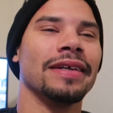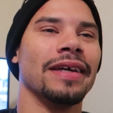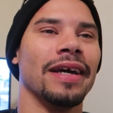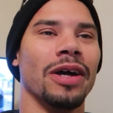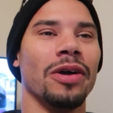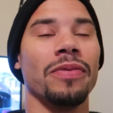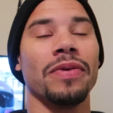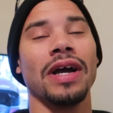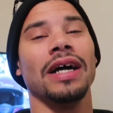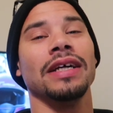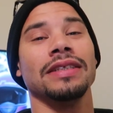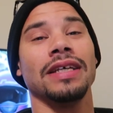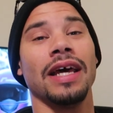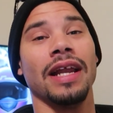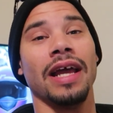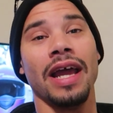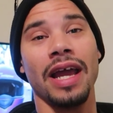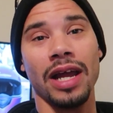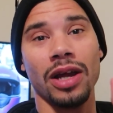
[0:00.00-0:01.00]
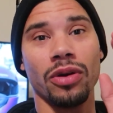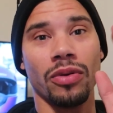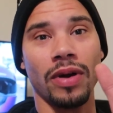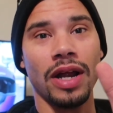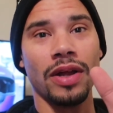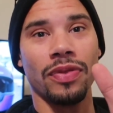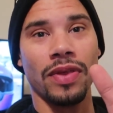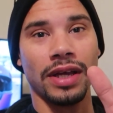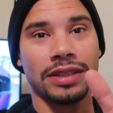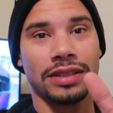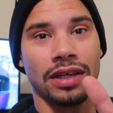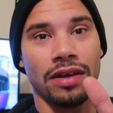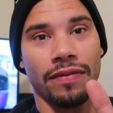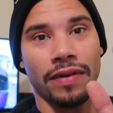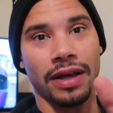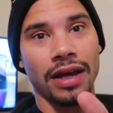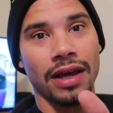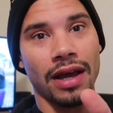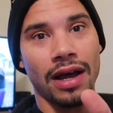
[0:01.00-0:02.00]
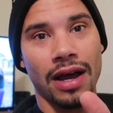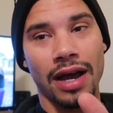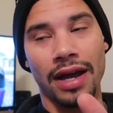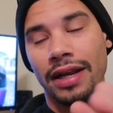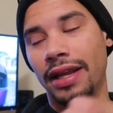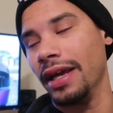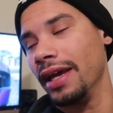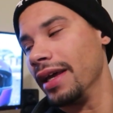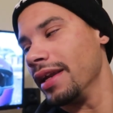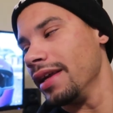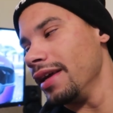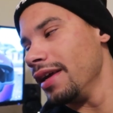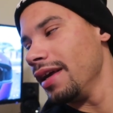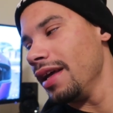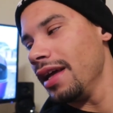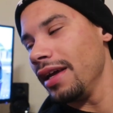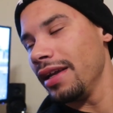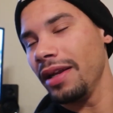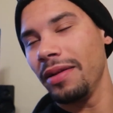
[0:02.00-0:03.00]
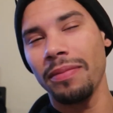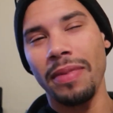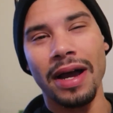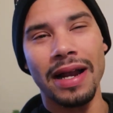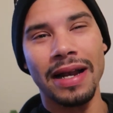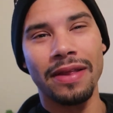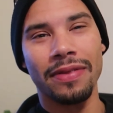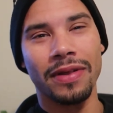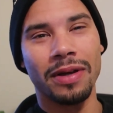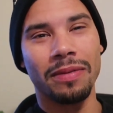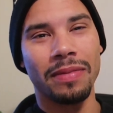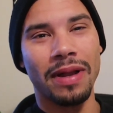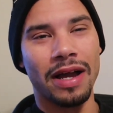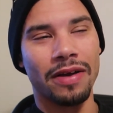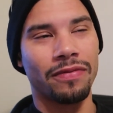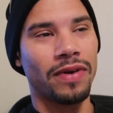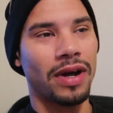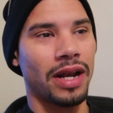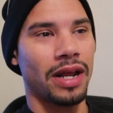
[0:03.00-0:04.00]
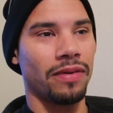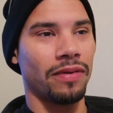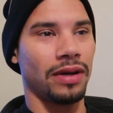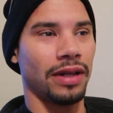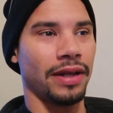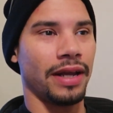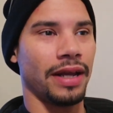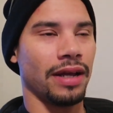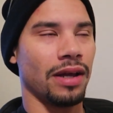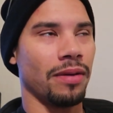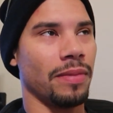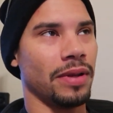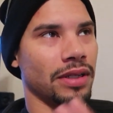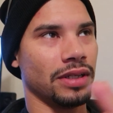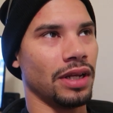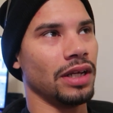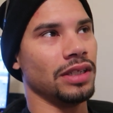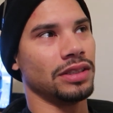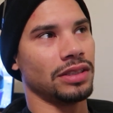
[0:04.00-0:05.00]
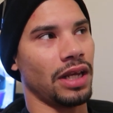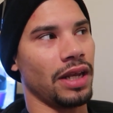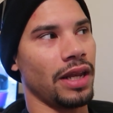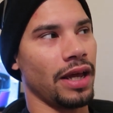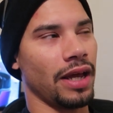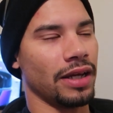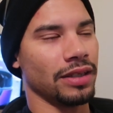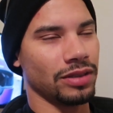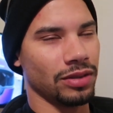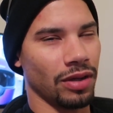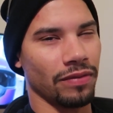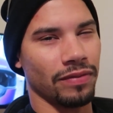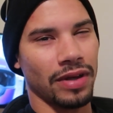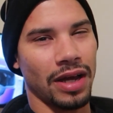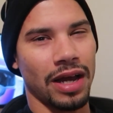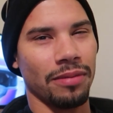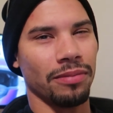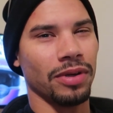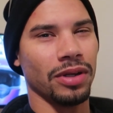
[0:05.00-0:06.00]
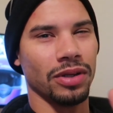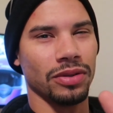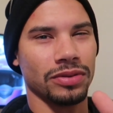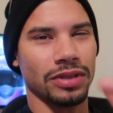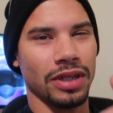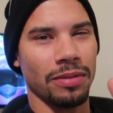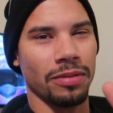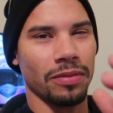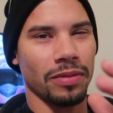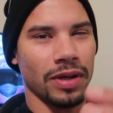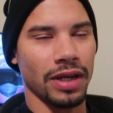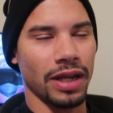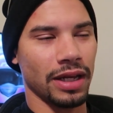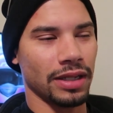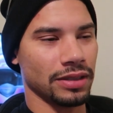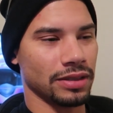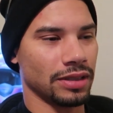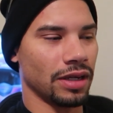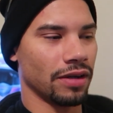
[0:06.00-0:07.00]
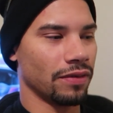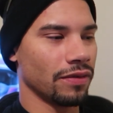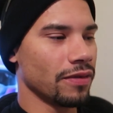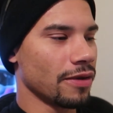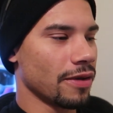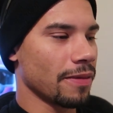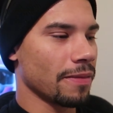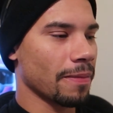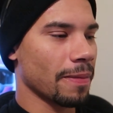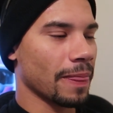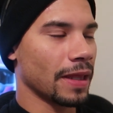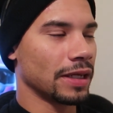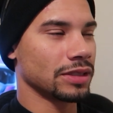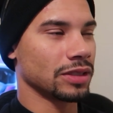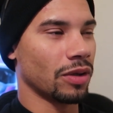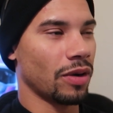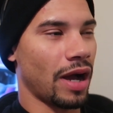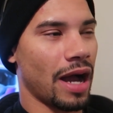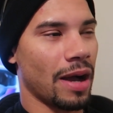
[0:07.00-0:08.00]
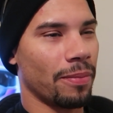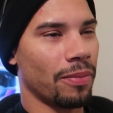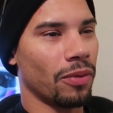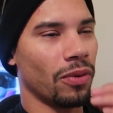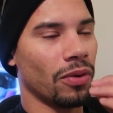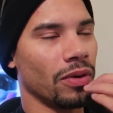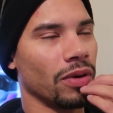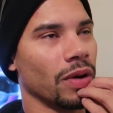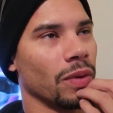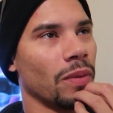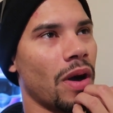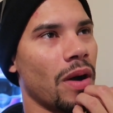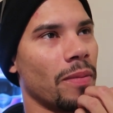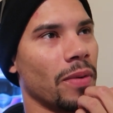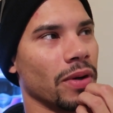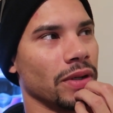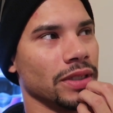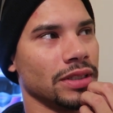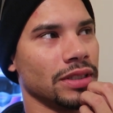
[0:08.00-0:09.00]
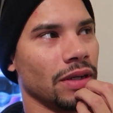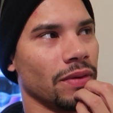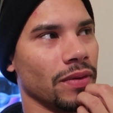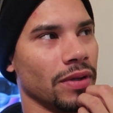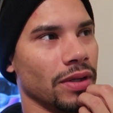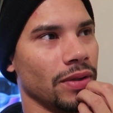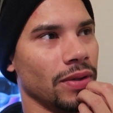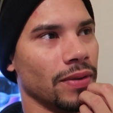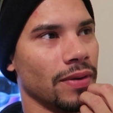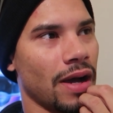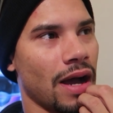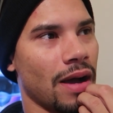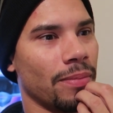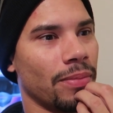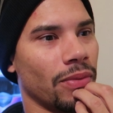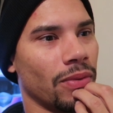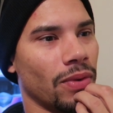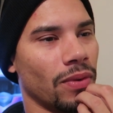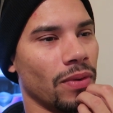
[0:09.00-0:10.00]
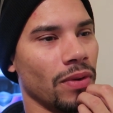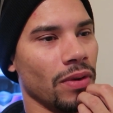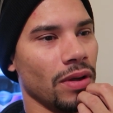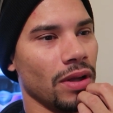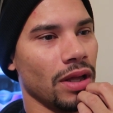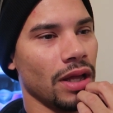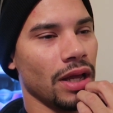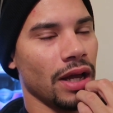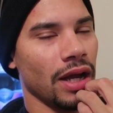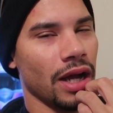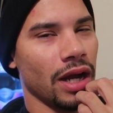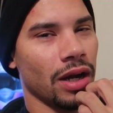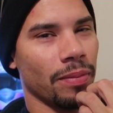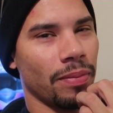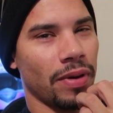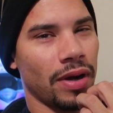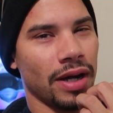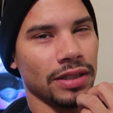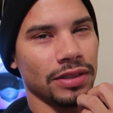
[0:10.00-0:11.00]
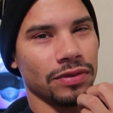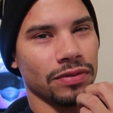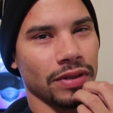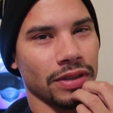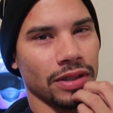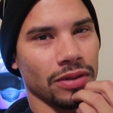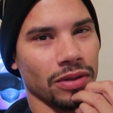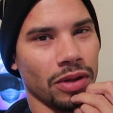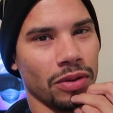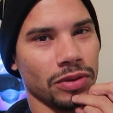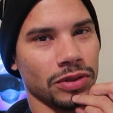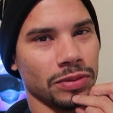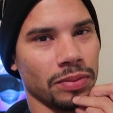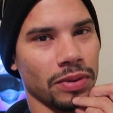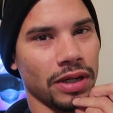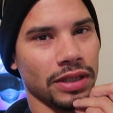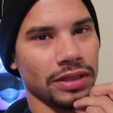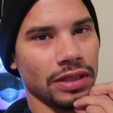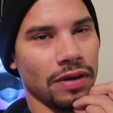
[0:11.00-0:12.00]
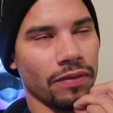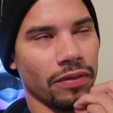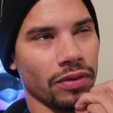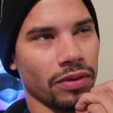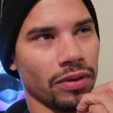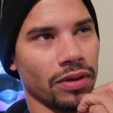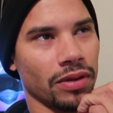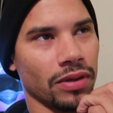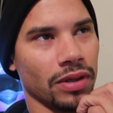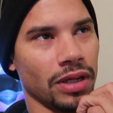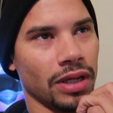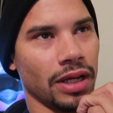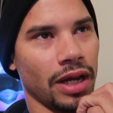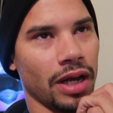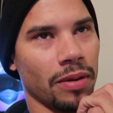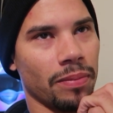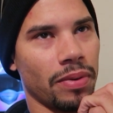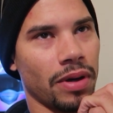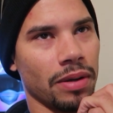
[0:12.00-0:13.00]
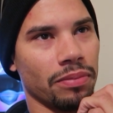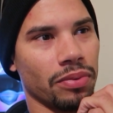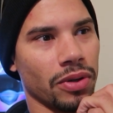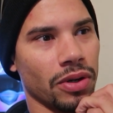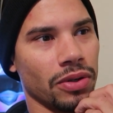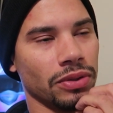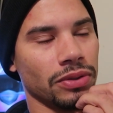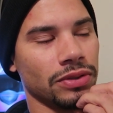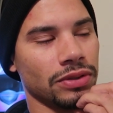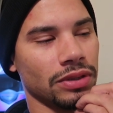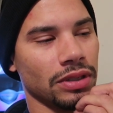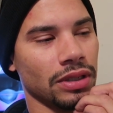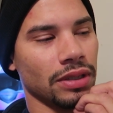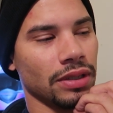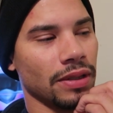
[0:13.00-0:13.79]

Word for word: I hope you guys had a great Thanksgiving. I did. Didn't buy anything on Black Friday, really. I mean, today's Sunday. I still have time, you know, Cyber Monday and stuff. I saw Apple or Walmart selling the new Apple AirPods, like their lowest price ever, the AirPod Pros.